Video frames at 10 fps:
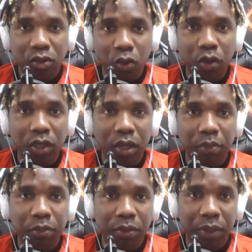Don't
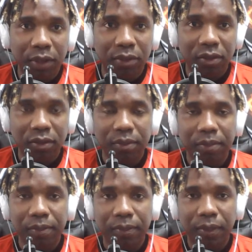compromise,
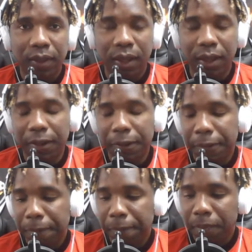okay?
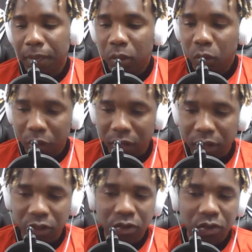
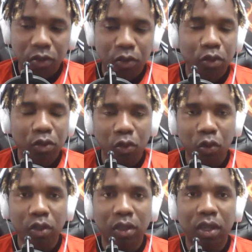Winners
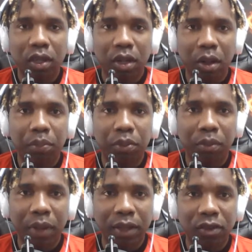don't
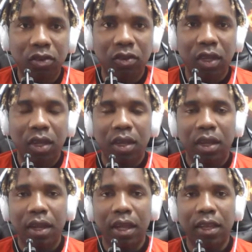compromise.
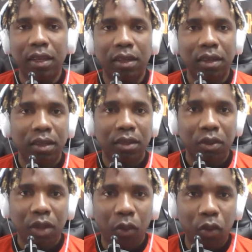And
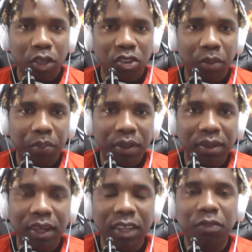I want to jump
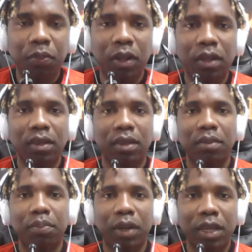into this, but
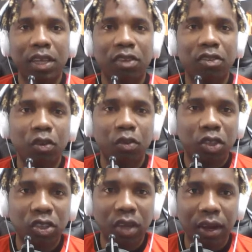please do
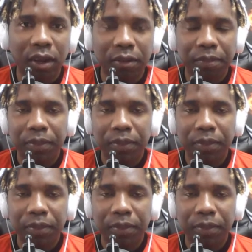share.